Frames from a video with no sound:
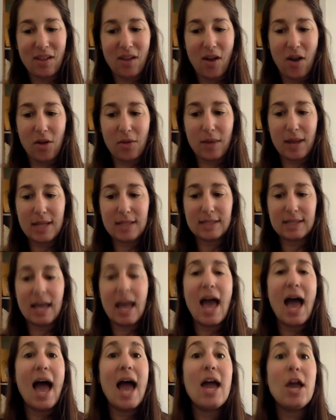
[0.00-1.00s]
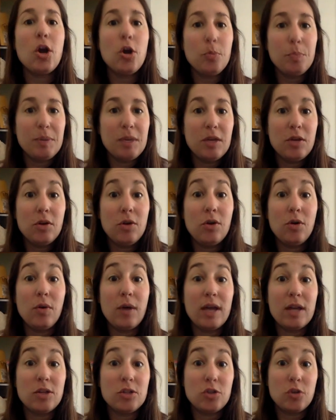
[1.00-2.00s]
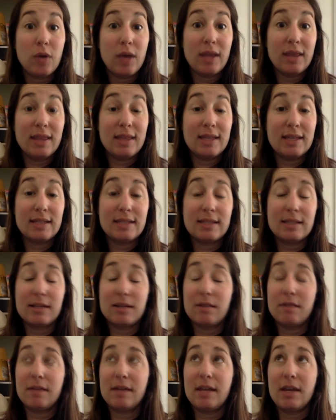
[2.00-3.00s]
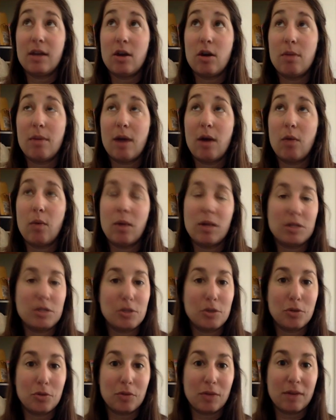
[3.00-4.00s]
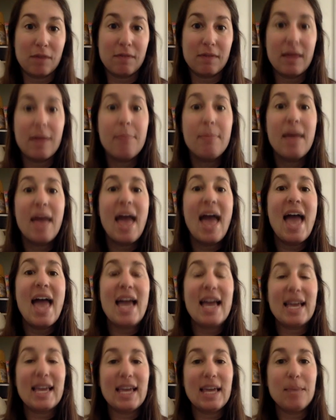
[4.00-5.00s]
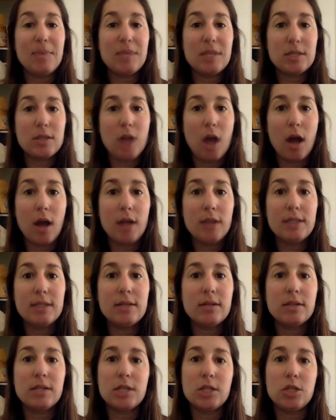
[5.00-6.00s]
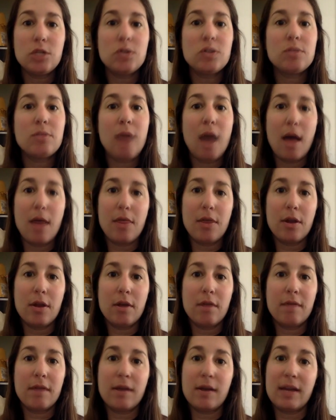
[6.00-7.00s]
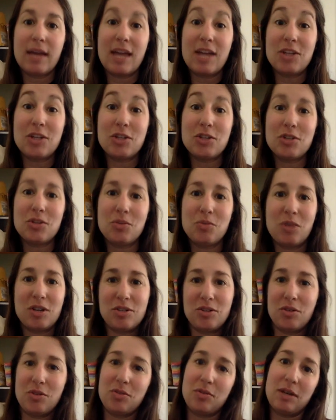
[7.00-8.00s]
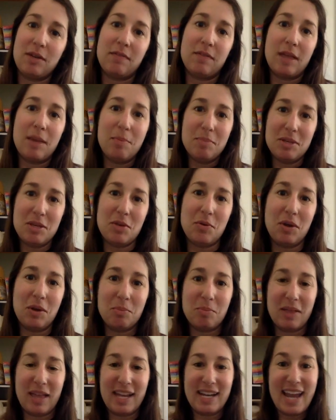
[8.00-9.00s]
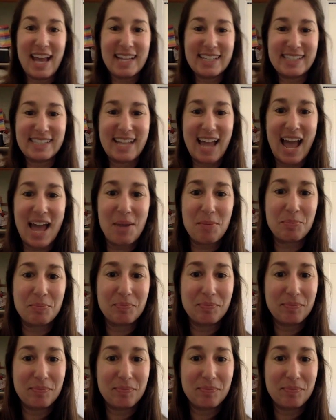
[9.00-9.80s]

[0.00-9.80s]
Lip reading: All right, I hope you enjoyed this little video about 1, 2, 3 flip. Keep these cards and I'll teach you some other variations on 1, 2, 3 flip you can play next time.